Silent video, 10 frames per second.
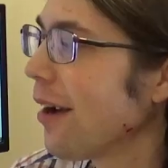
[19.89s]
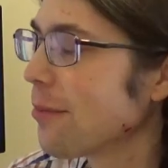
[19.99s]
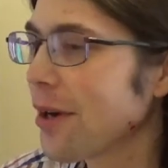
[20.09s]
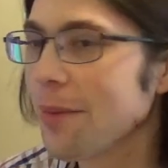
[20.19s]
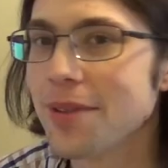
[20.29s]
I'm
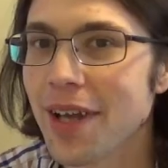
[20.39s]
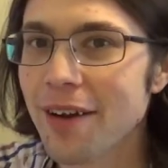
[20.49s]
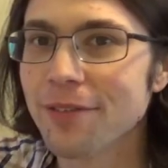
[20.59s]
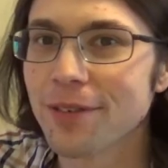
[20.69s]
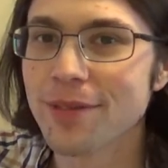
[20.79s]
coming
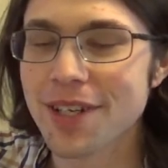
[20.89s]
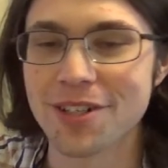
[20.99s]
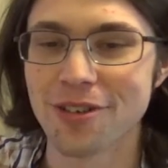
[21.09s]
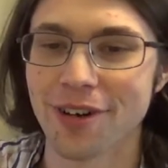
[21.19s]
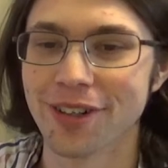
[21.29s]
down from the
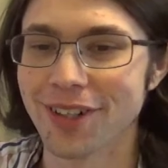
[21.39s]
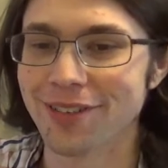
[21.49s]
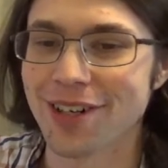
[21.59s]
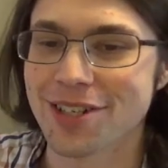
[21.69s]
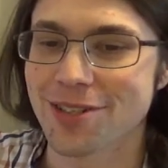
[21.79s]
adrenaline
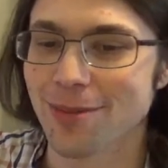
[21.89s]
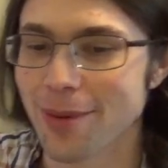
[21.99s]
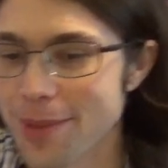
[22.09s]
rush, so I'm a